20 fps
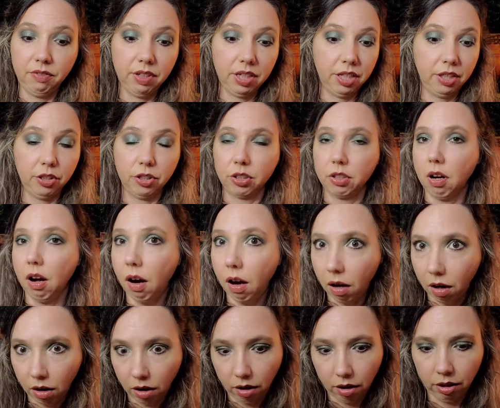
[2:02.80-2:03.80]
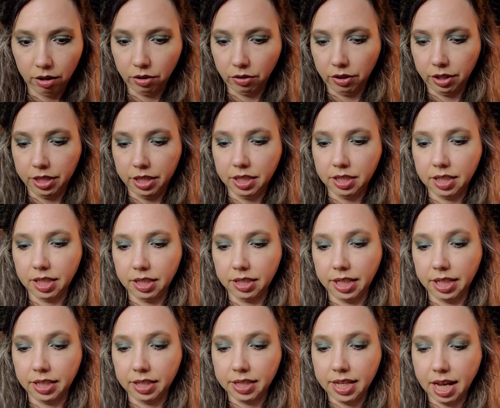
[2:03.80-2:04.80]
it in your car or anything
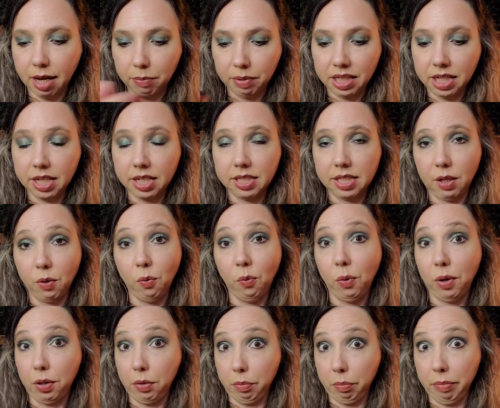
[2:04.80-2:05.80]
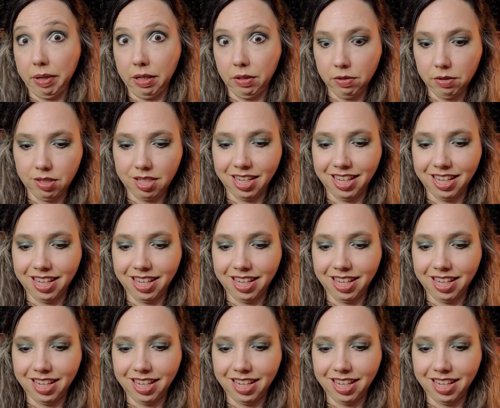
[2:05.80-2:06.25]
like that because it will melt.